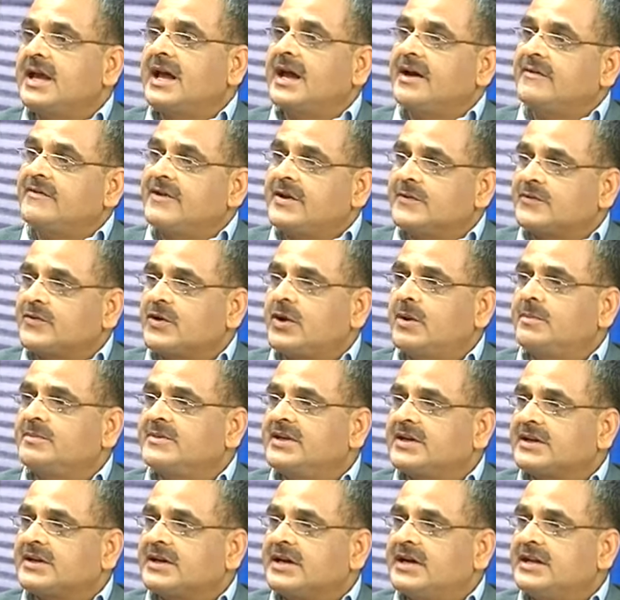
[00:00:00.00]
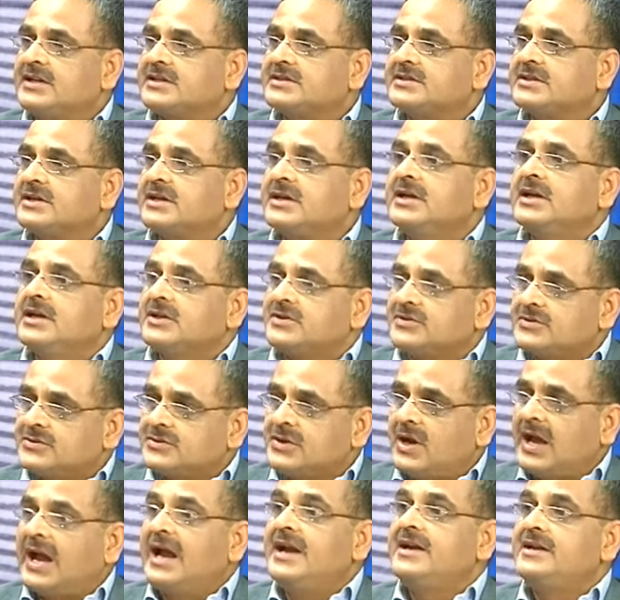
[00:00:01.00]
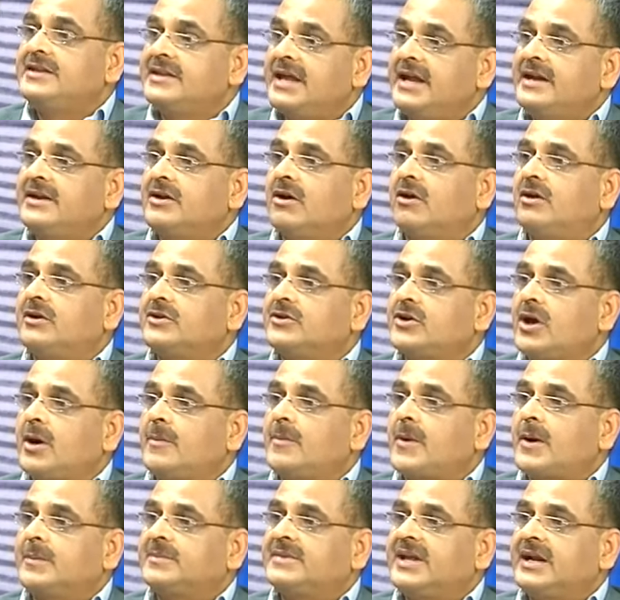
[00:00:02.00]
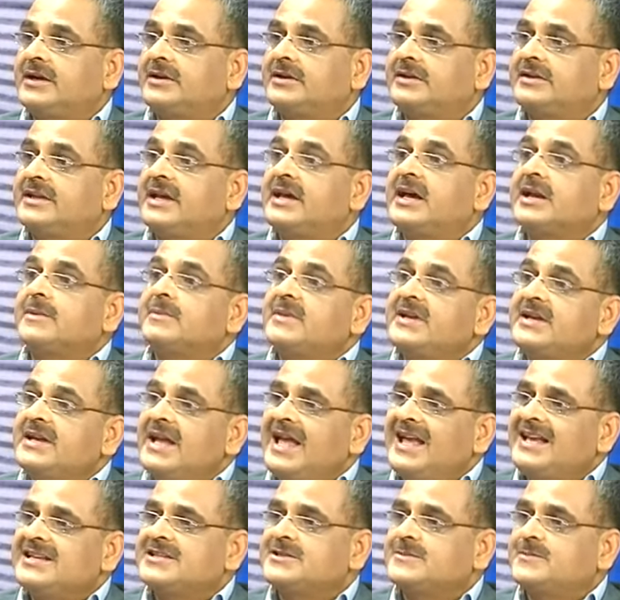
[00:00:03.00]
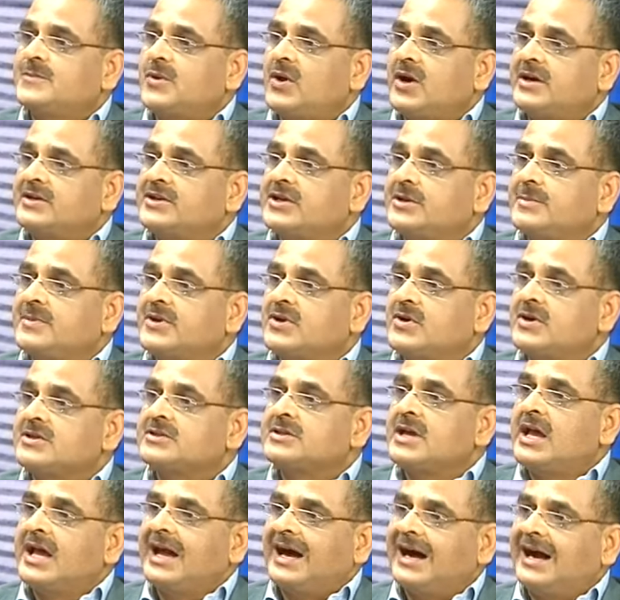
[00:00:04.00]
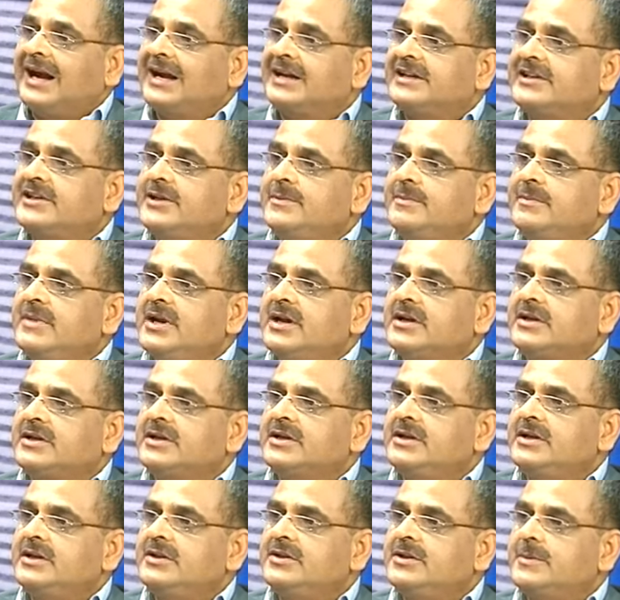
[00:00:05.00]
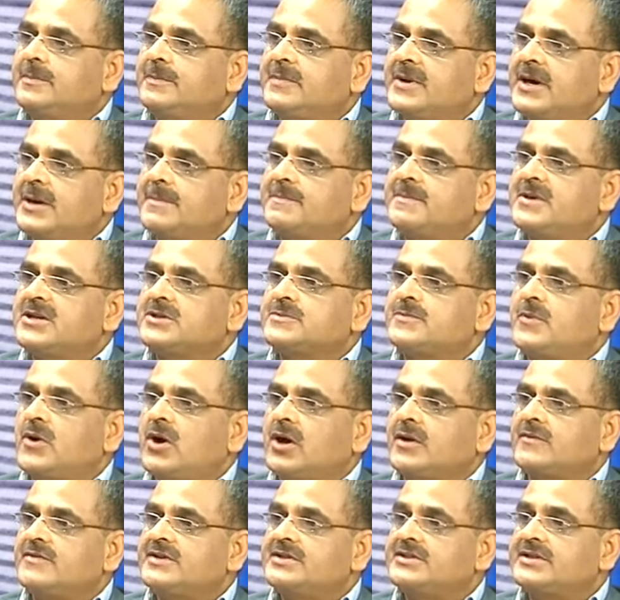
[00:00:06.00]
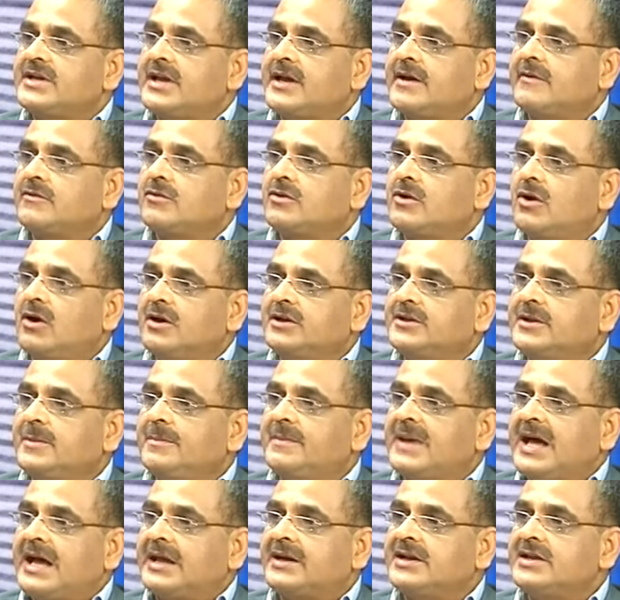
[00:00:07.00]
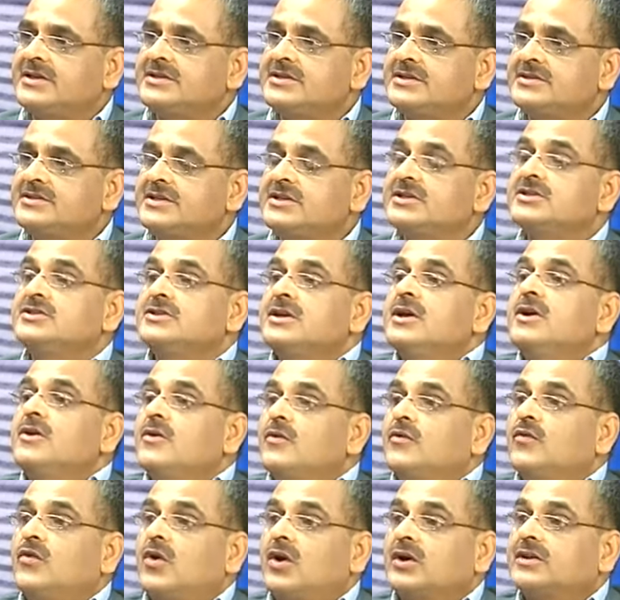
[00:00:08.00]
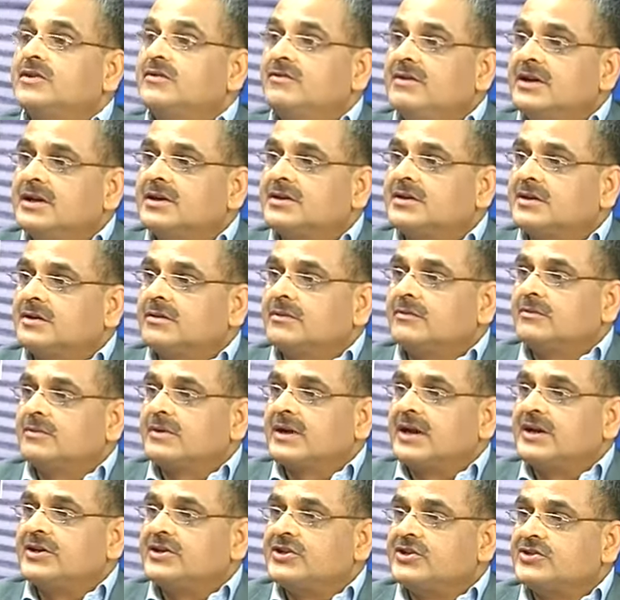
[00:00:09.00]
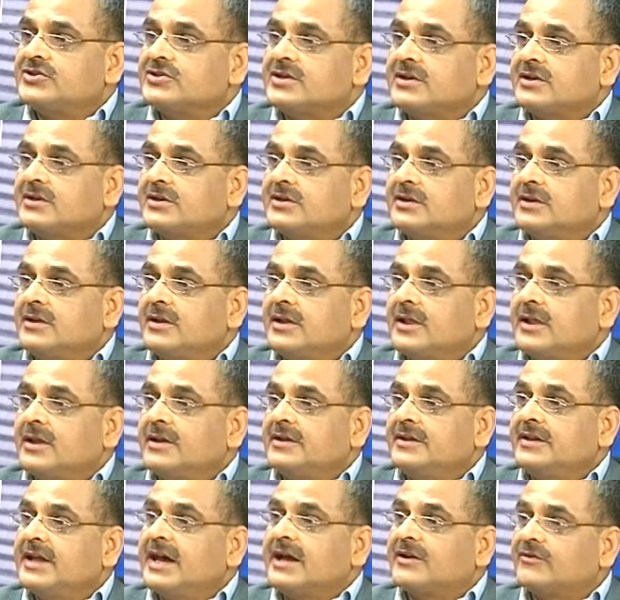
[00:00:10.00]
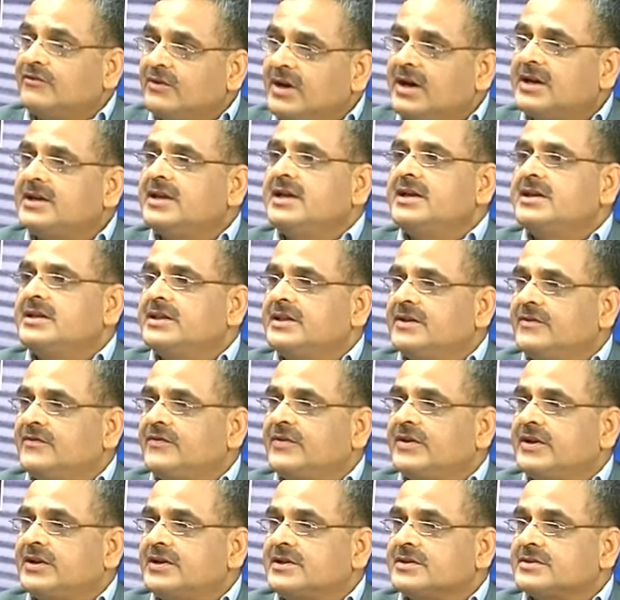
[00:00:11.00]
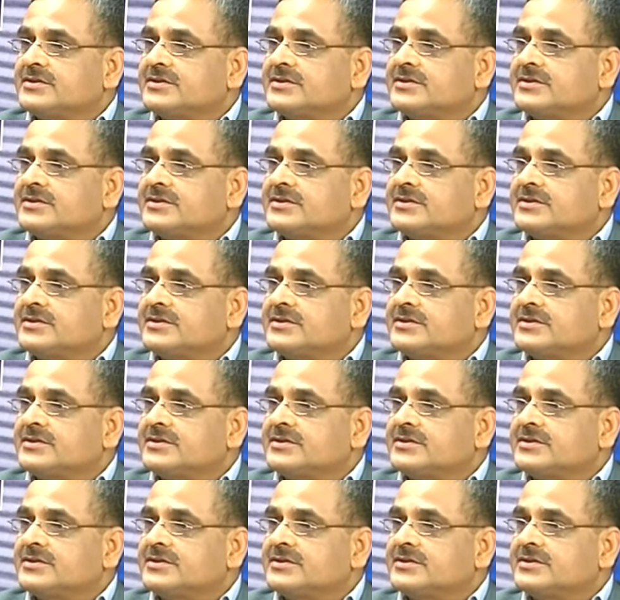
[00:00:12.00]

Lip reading: away from their culture. So, and then on top of that, they are being exploited, because ultimately the purpose for which they have got the marriages is for the work condition. They are working in the fields.